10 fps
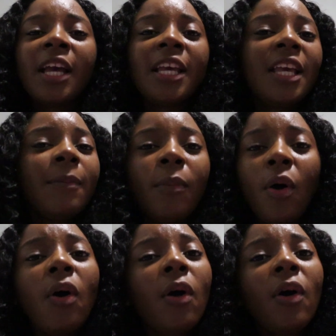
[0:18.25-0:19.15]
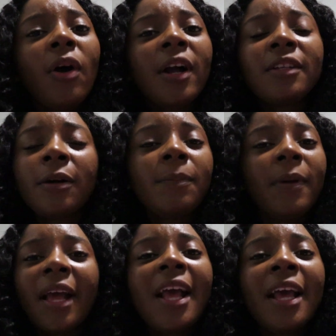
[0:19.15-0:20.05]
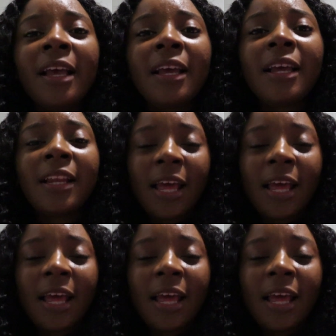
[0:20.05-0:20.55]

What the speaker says: he bore the pain,